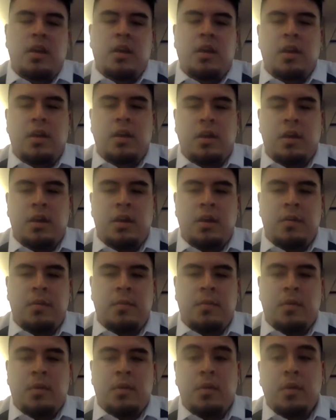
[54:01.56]

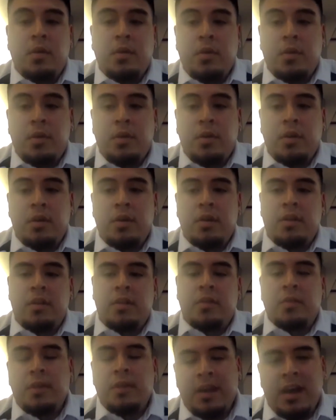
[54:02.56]
Or
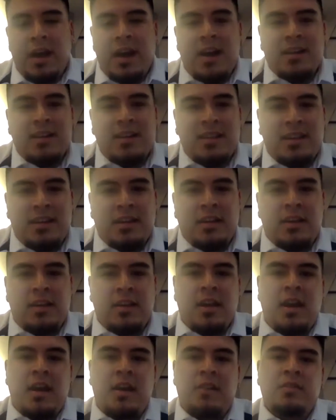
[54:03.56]
the way I did it,
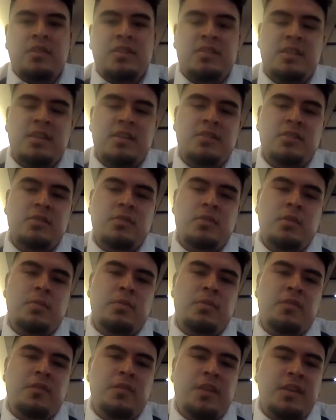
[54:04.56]
I reached out to a
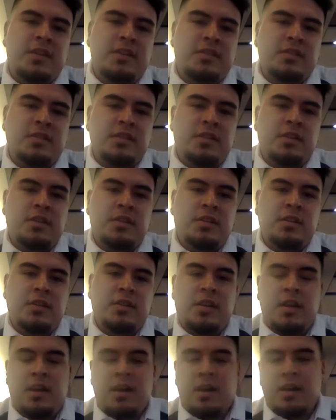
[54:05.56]
professor.
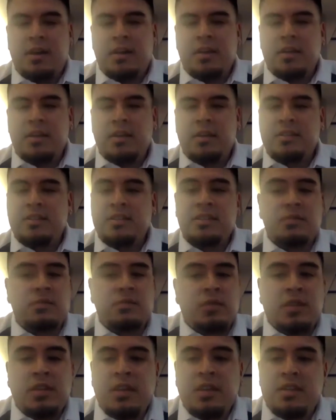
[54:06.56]
I just
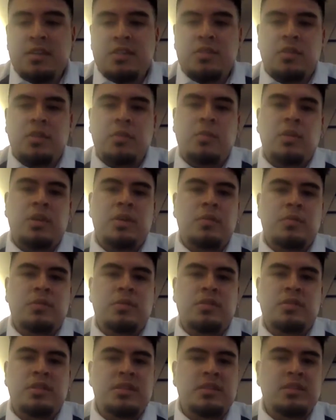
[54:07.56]
really enjoyed what he
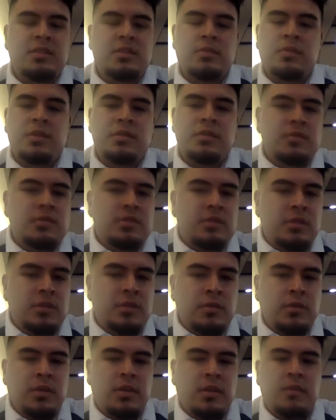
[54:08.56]
was teaching, what he was
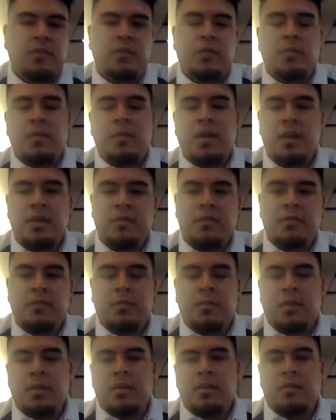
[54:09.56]
doing. For my
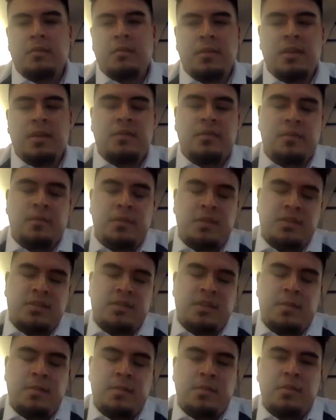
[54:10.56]

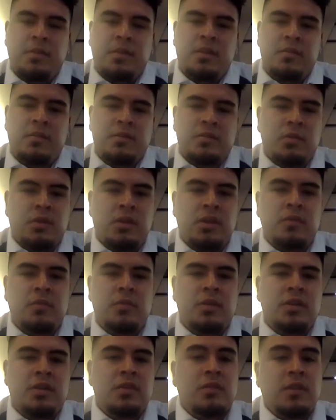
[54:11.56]
example, he was working
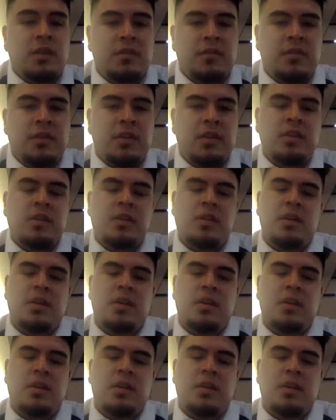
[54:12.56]
with UAV,